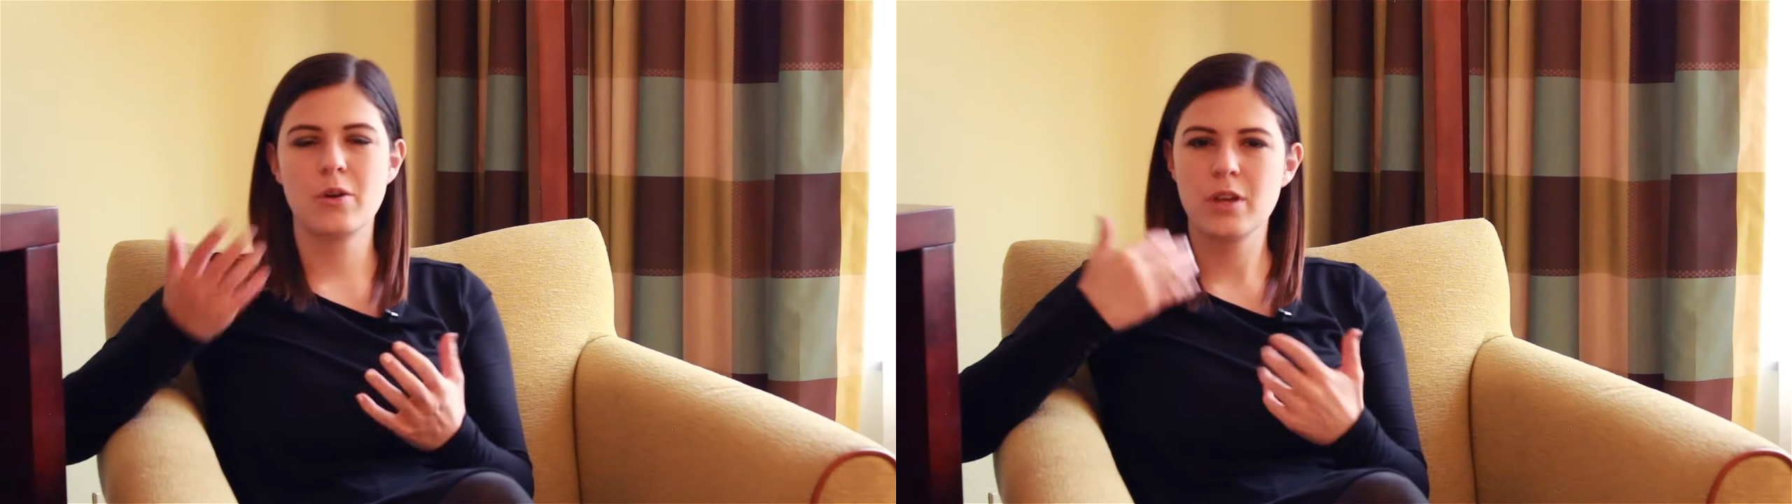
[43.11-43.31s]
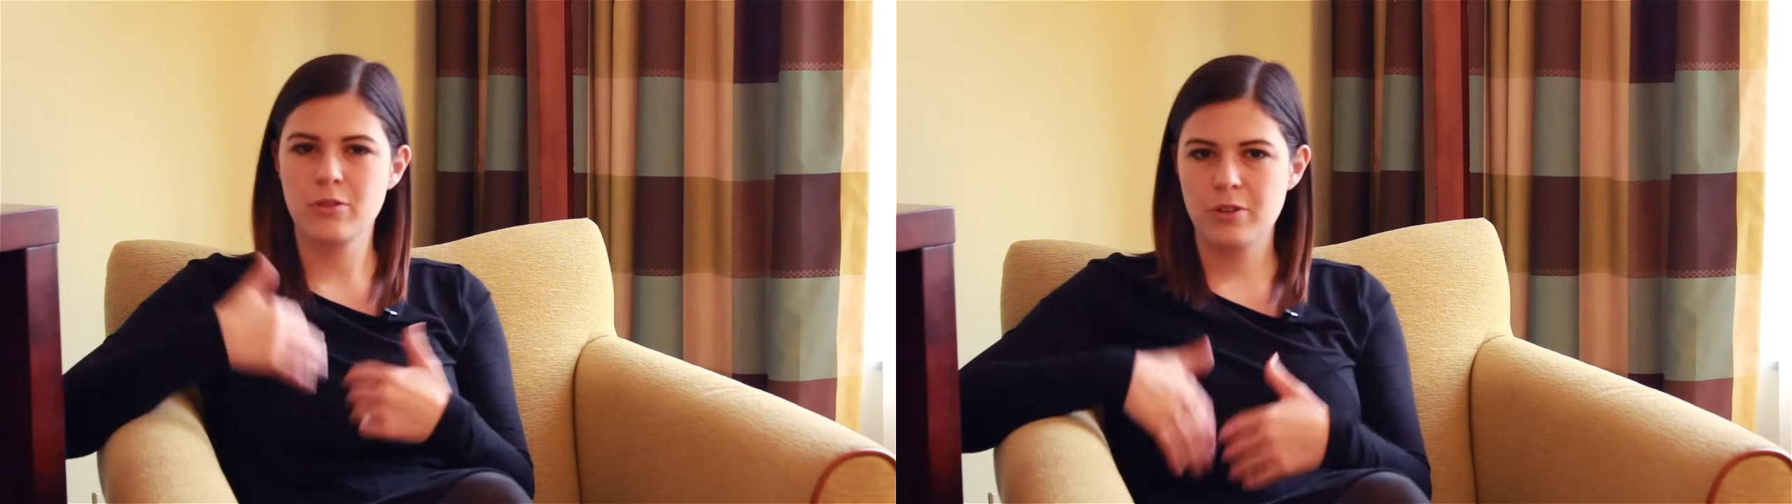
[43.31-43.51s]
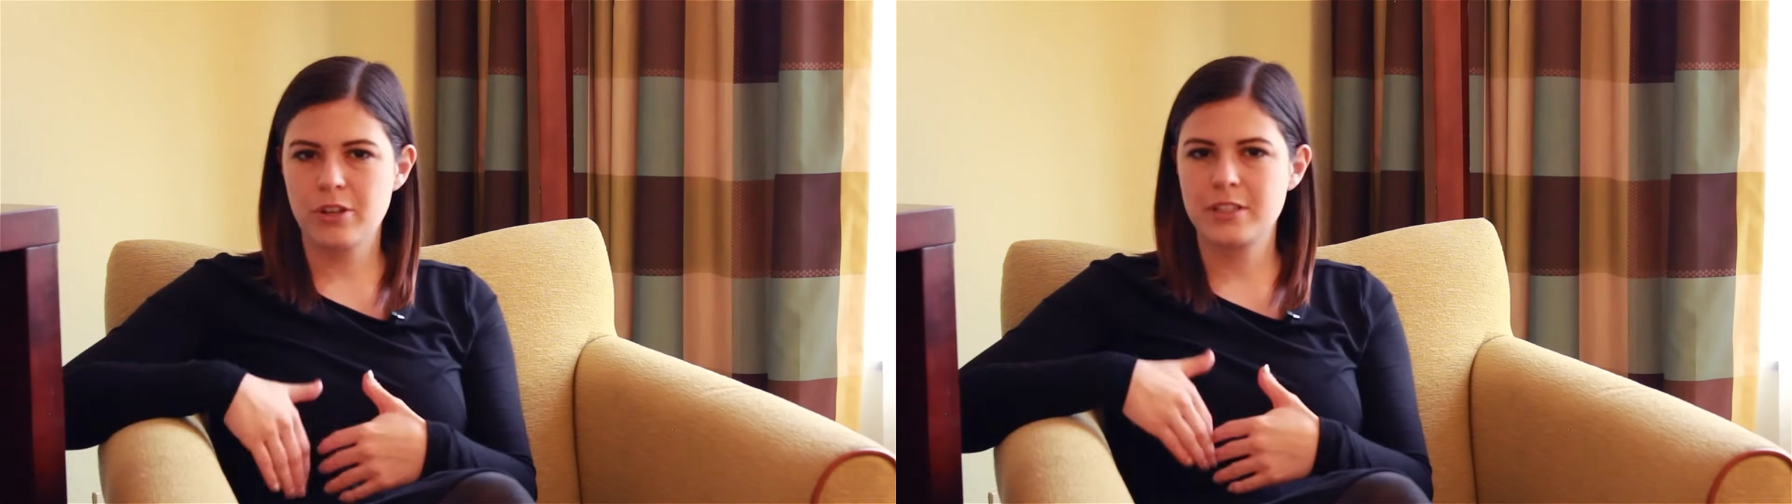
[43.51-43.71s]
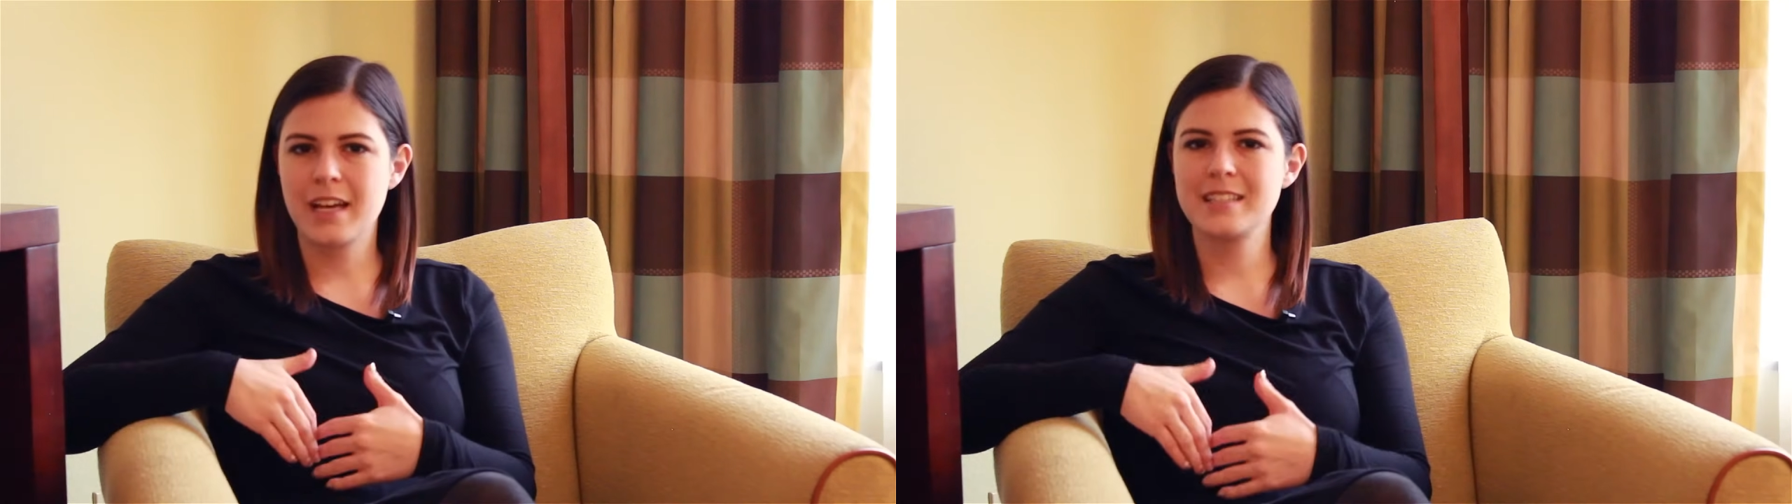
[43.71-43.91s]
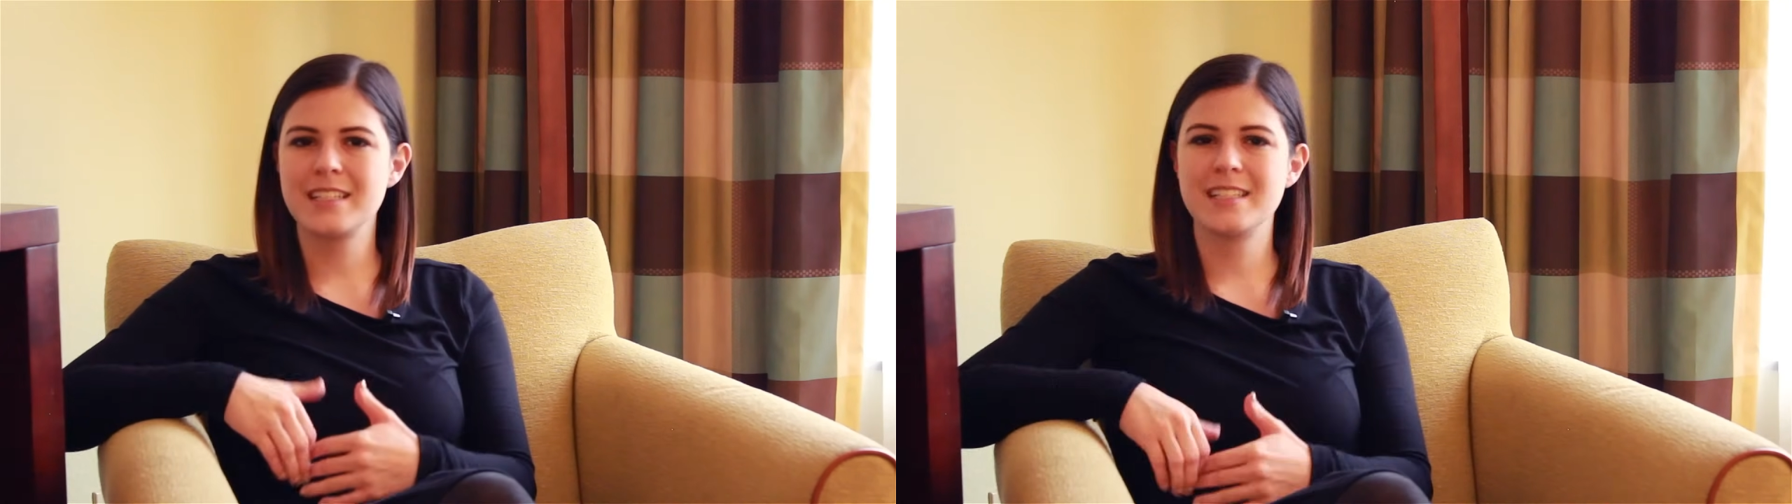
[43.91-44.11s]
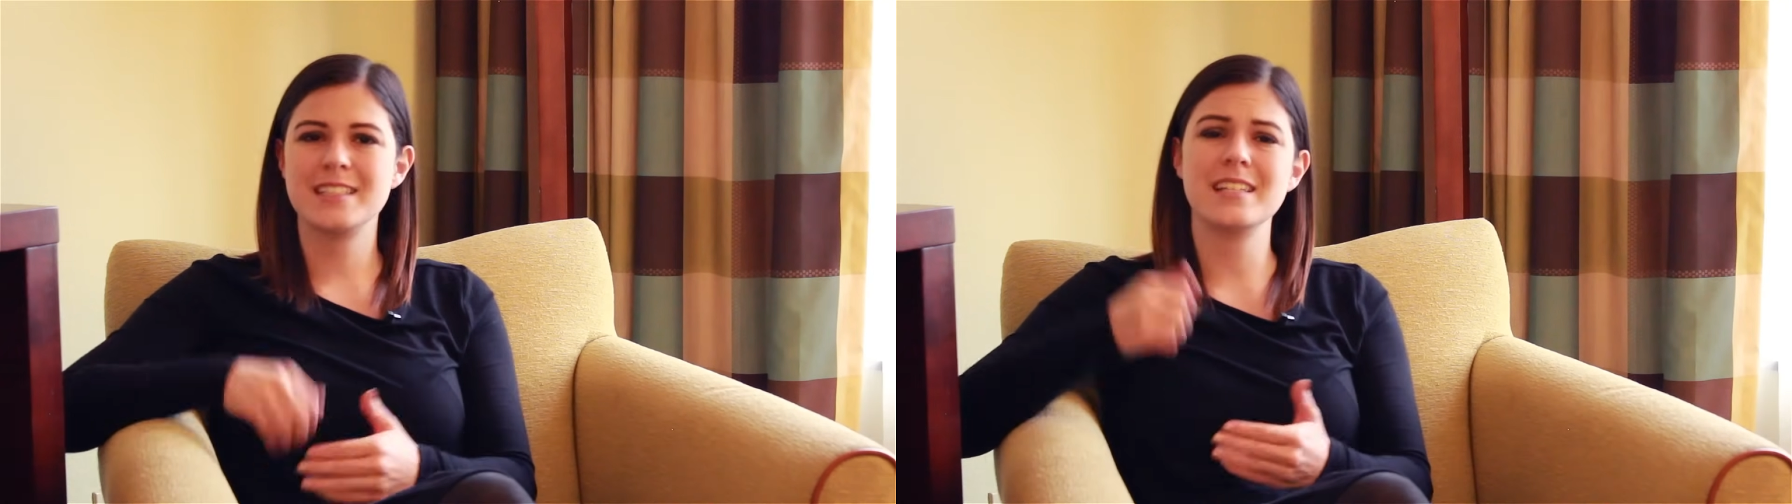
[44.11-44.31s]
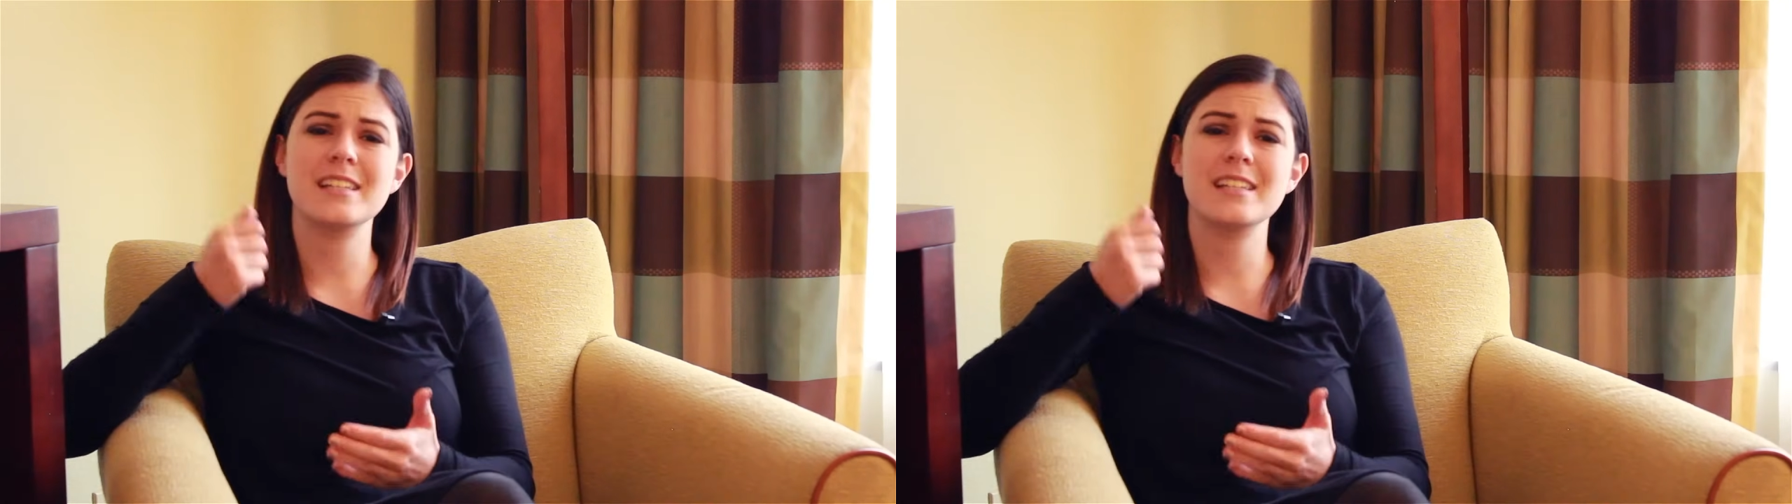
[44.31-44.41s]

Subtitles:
going through your intestines